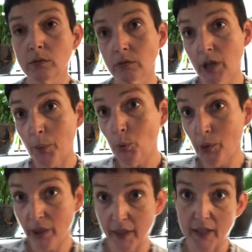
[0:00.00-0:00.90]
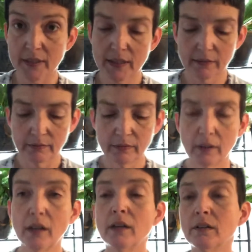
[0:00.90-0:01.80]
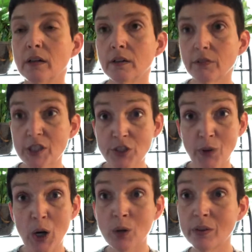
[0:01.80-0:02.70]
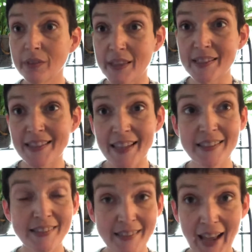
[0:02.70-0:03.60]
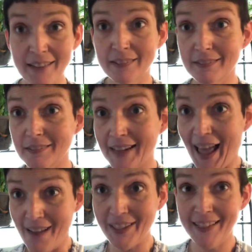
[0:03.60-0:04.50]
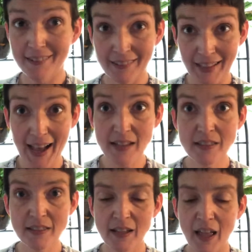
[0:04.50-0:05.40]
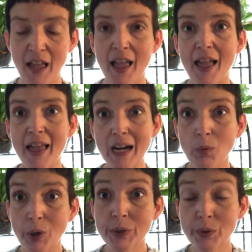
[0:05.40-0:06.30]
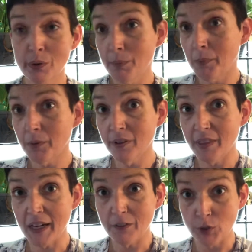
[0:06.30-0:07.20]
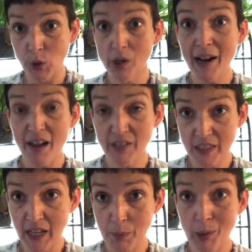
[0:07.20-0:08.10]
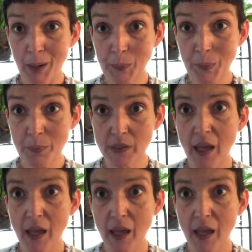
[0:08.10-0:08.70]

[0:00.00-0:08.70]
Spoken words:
Couple more things. First of all, this is a tech-heavy class, and I want you to remember that if you're having tech problems,